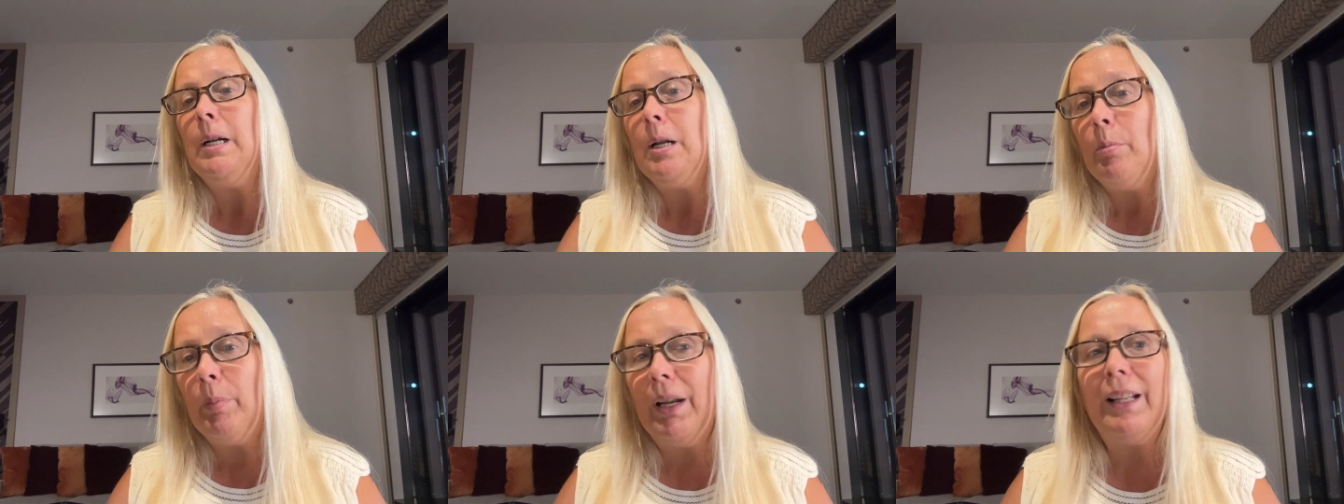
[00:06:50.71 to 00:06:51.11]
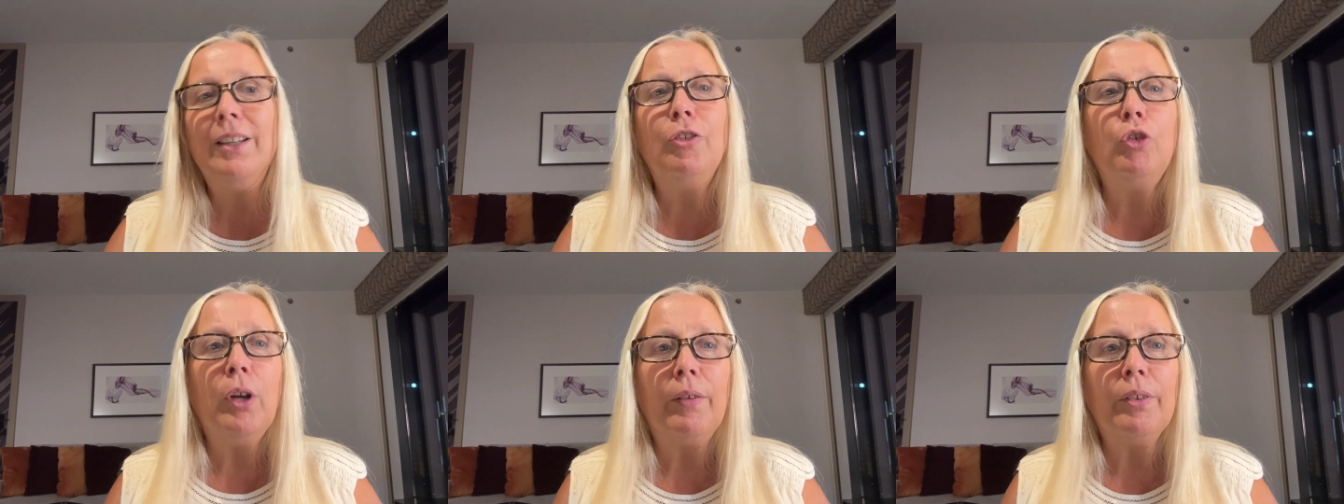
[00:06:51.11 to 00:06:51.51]
but at
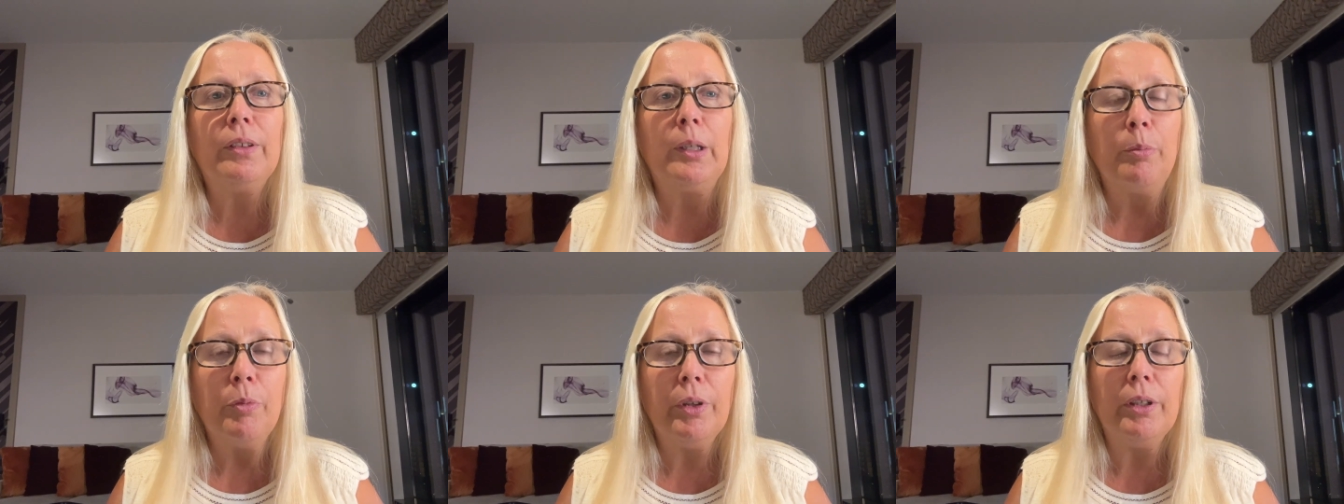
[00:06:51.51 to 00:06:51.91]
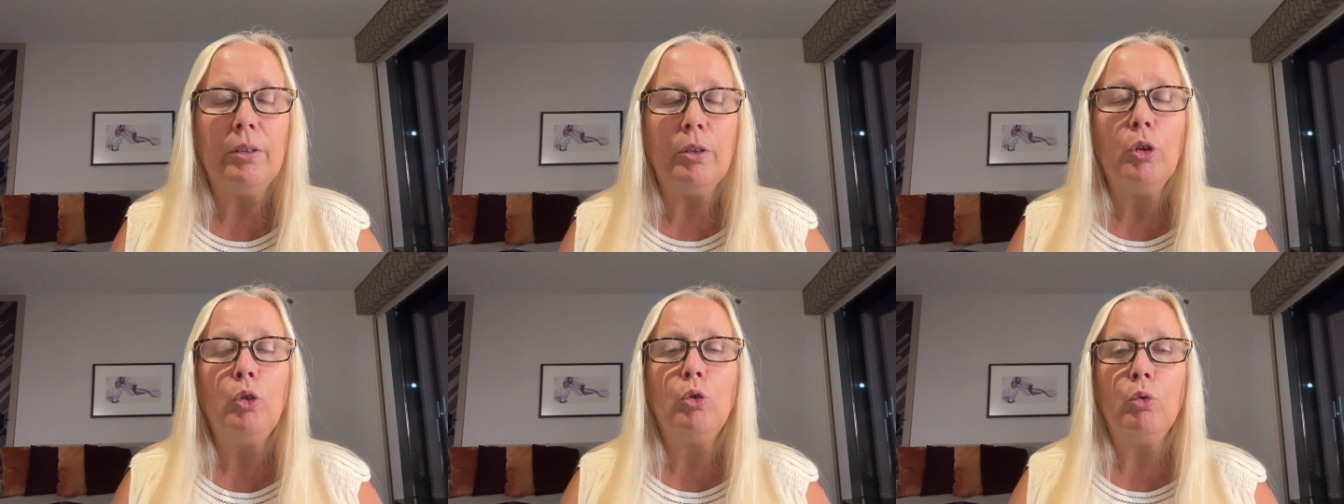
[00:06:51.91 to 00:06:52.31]
least you have
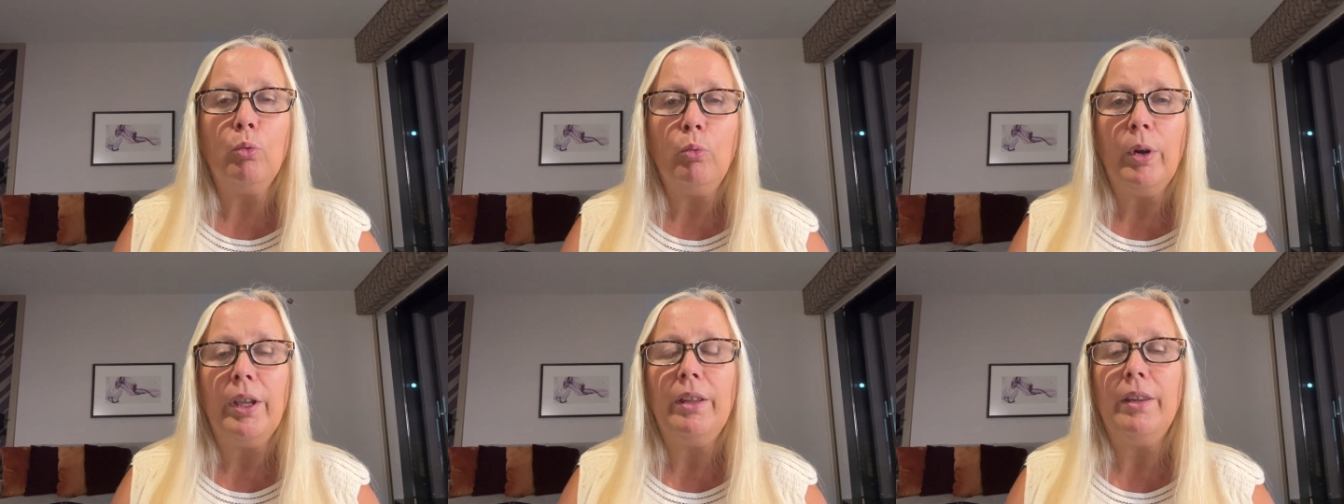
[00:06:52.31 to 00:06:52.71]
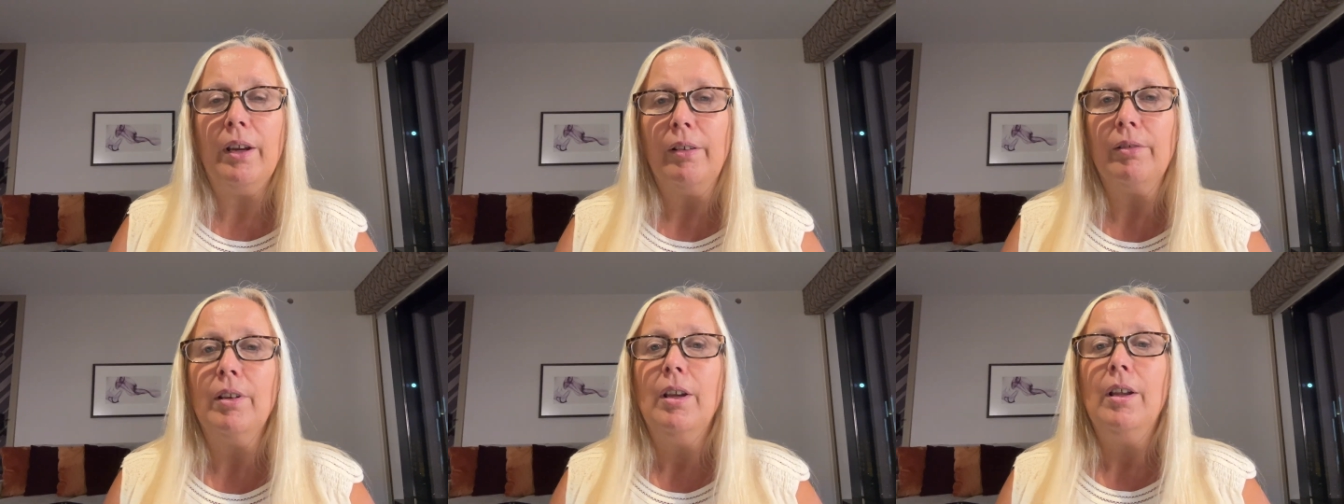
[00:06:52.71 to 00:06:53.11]
something to weigh
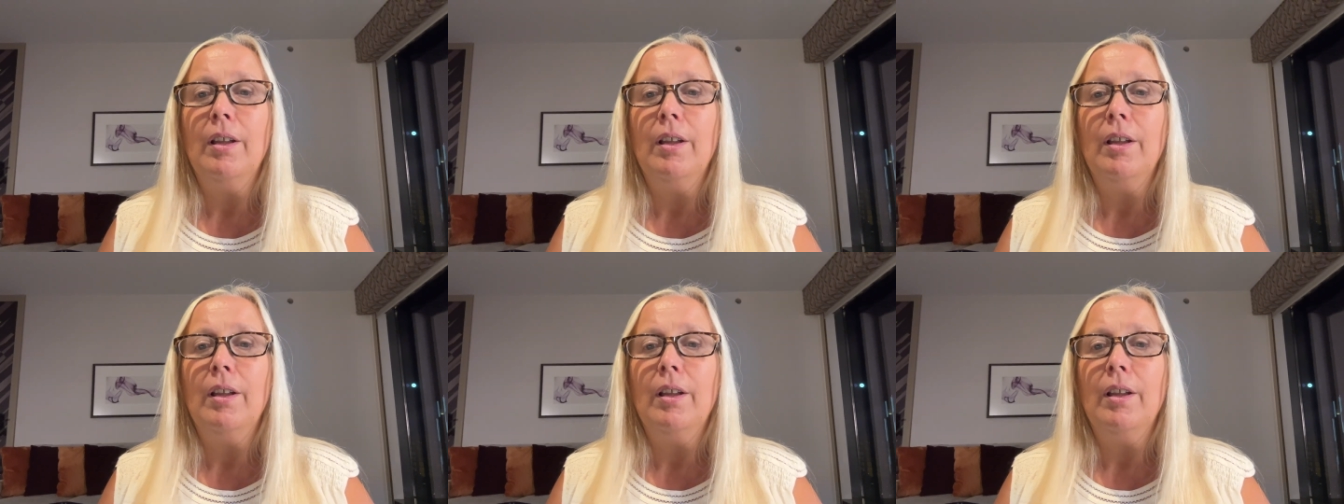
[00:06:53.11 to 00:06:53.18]
down